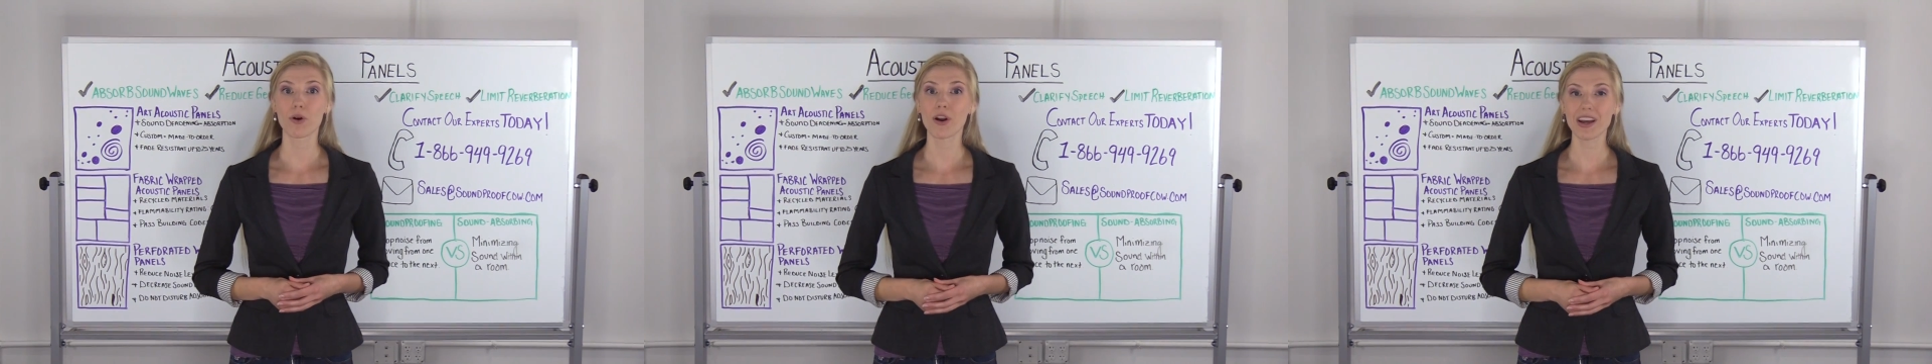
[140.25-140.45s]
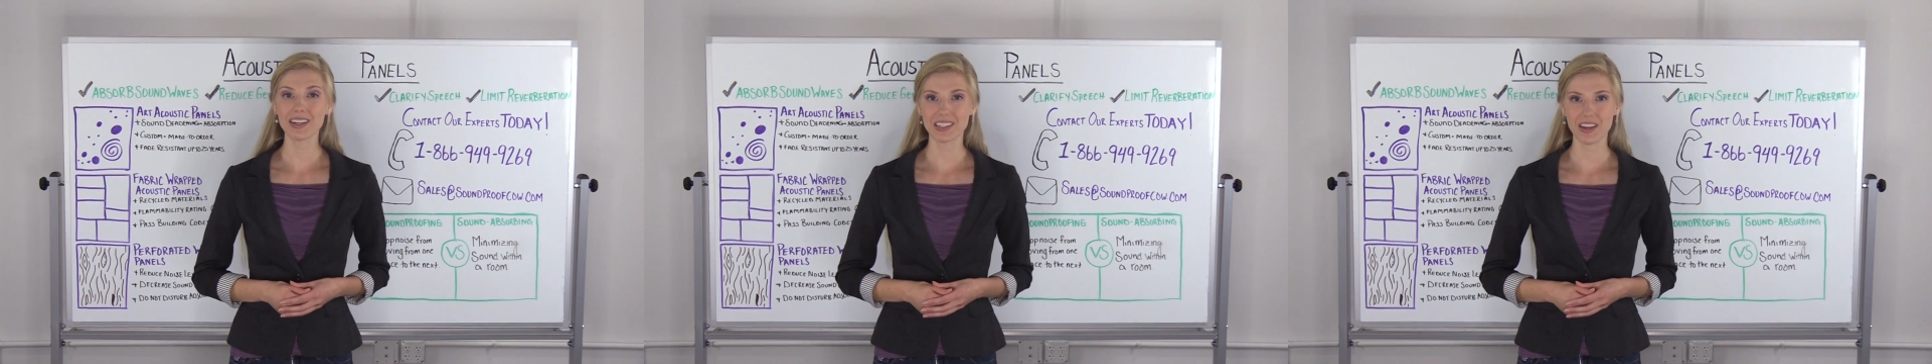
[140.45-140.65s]

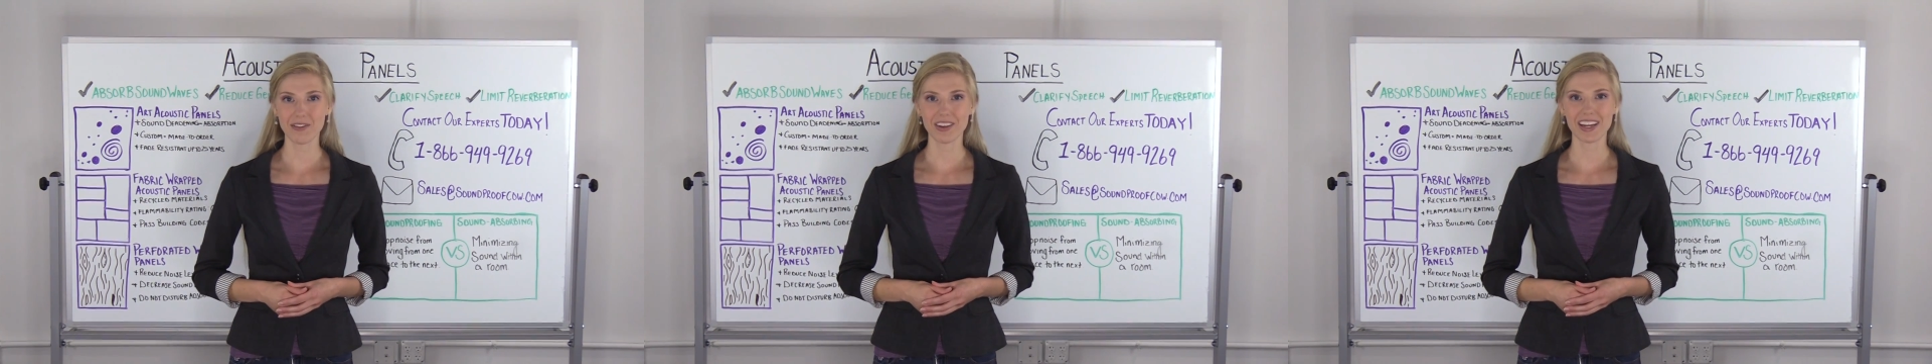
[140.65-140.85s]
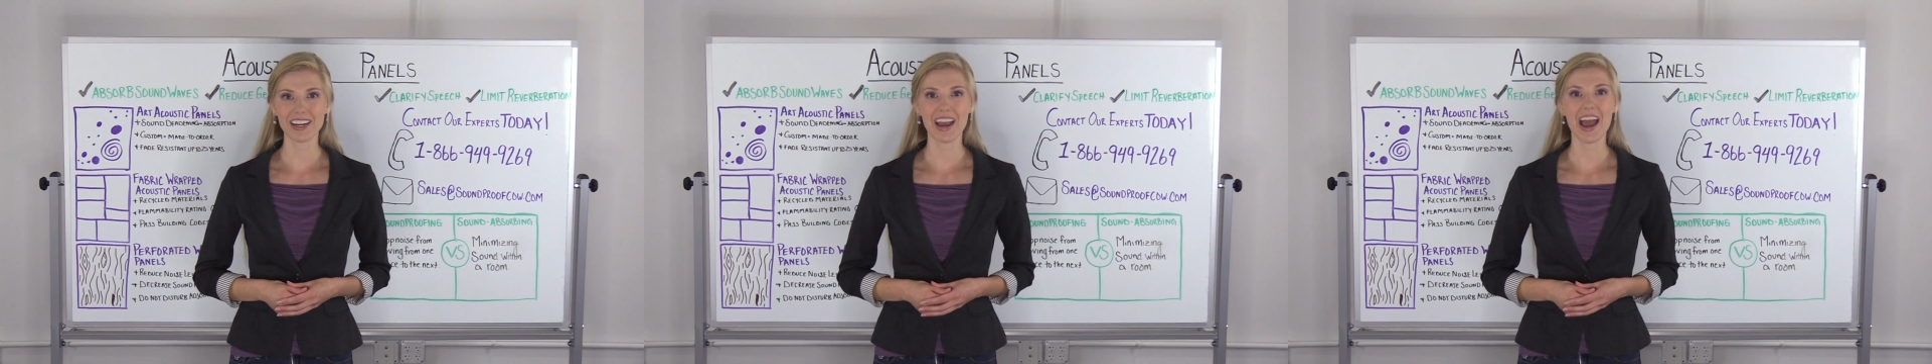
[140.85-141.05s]

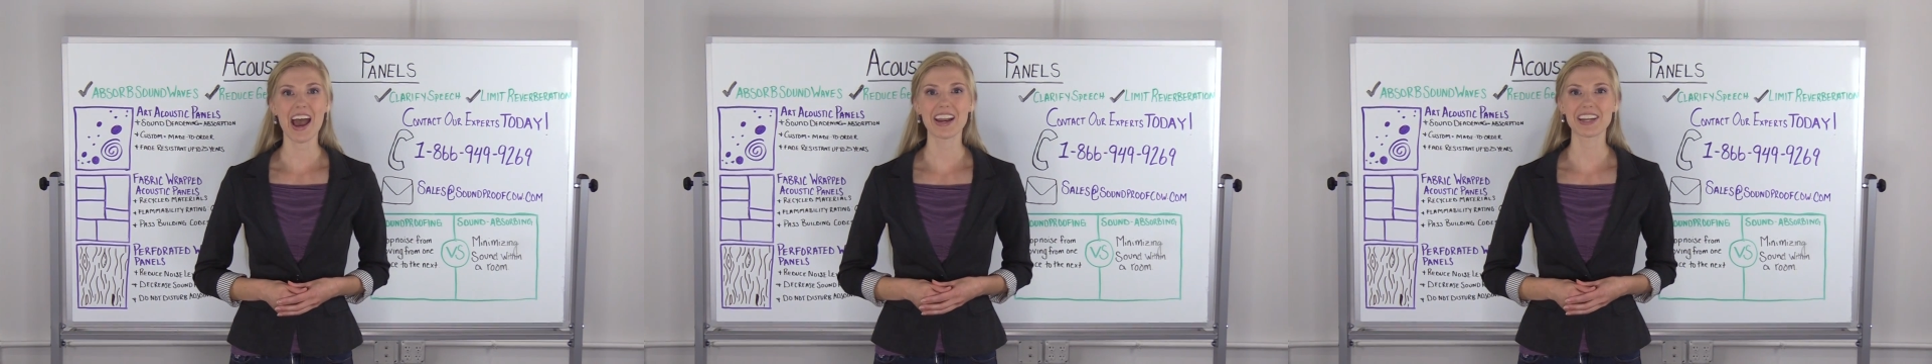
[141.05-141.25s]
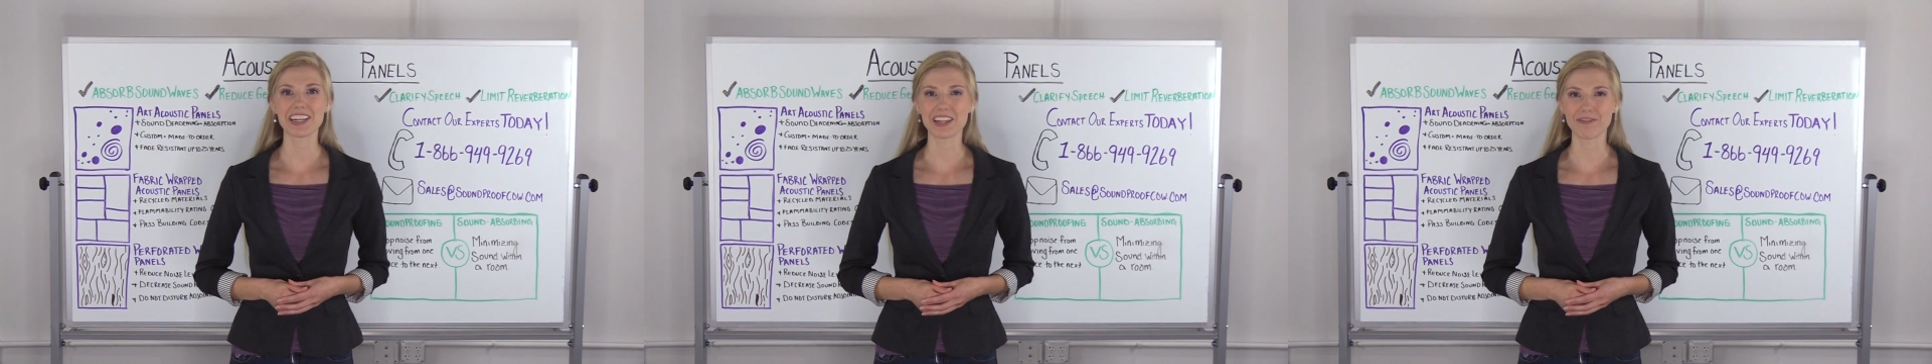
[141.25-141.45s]
productivity
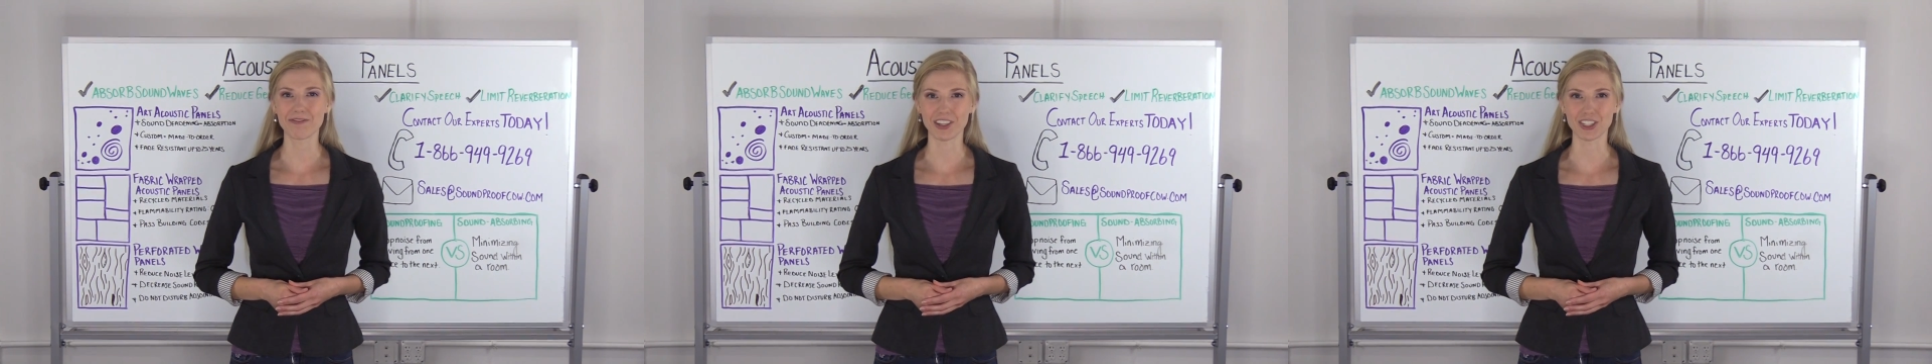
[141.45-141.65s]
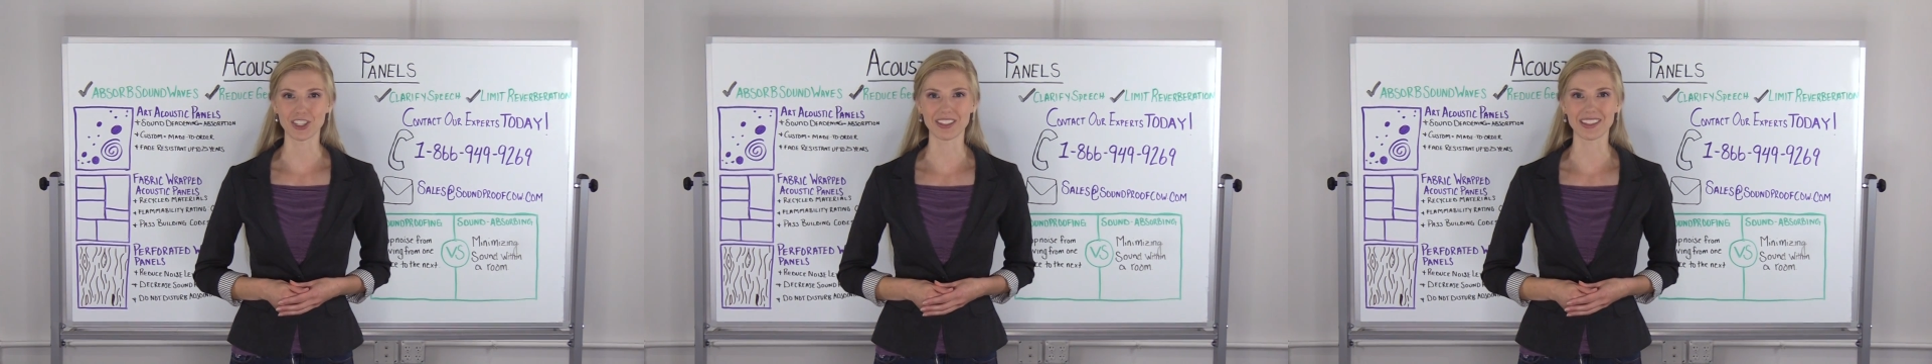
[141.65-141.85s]
and
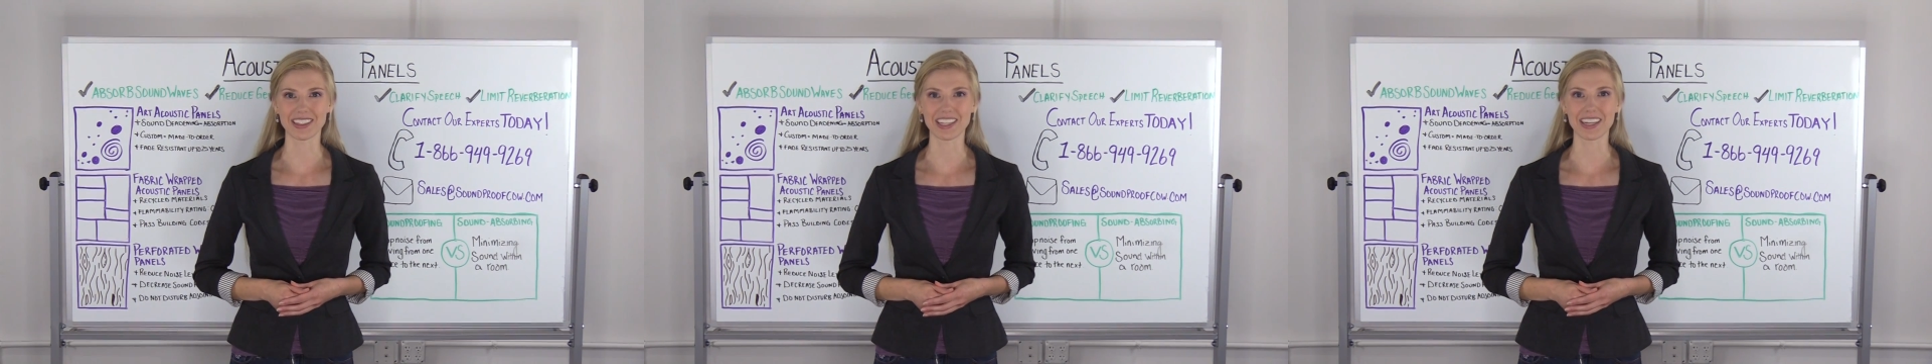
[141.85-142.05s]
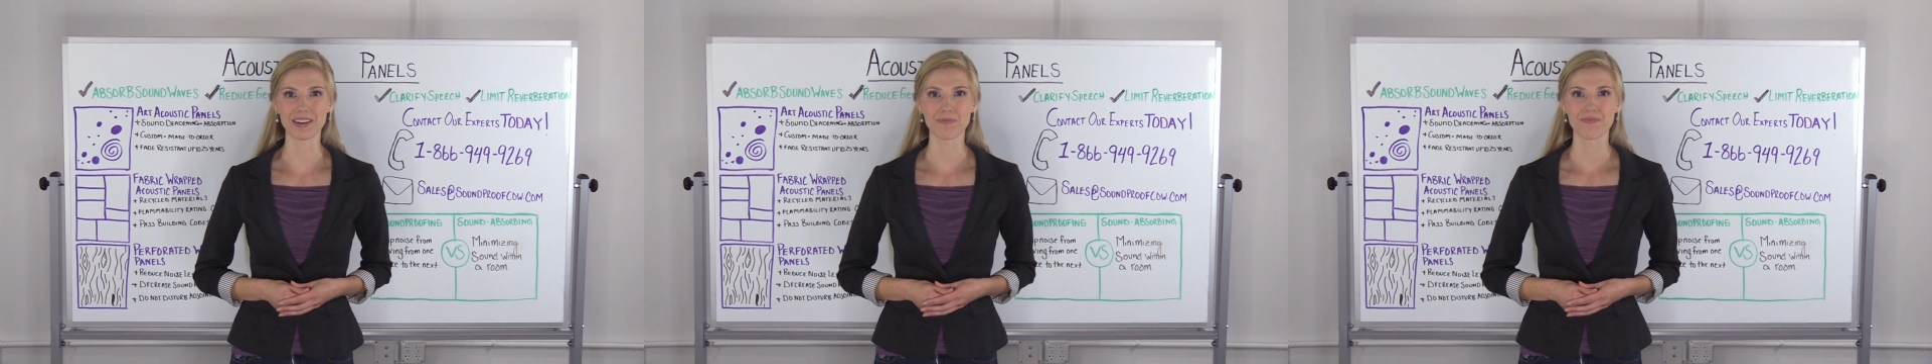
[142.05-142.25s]

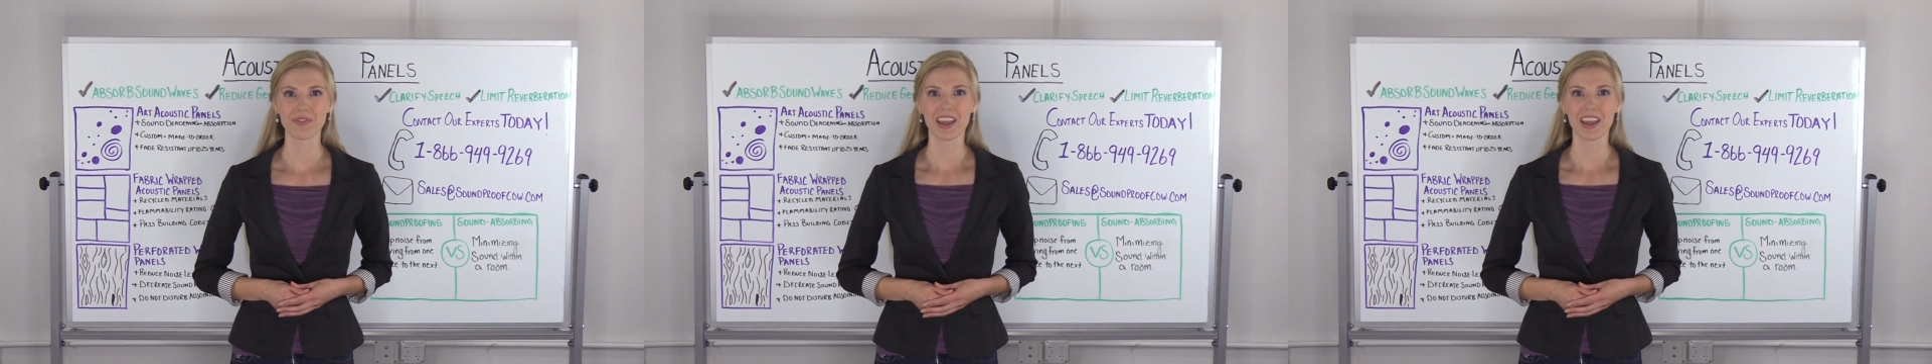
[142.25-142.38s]
efficiency.